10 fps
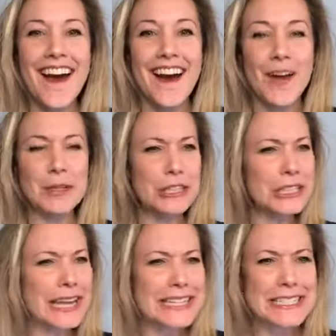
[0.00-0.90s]
I'm a little
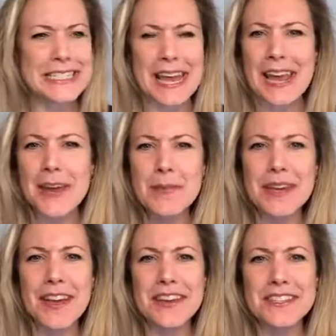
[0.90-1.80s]
late today
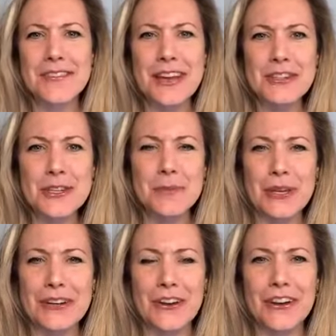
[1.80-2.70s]
because I've actually
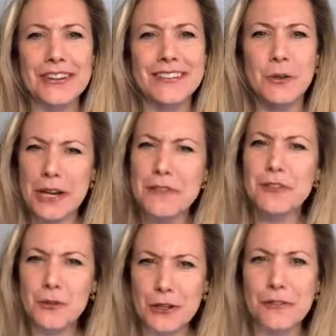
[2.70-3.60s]
been on quite a
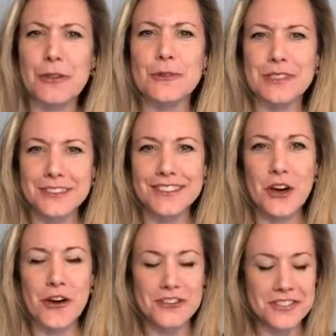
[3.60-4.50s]
few interviews and
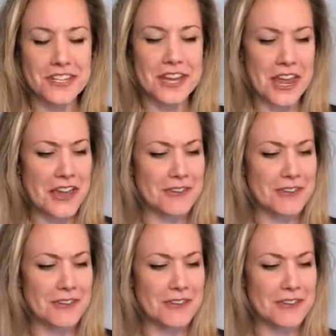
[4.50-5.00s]
calls today.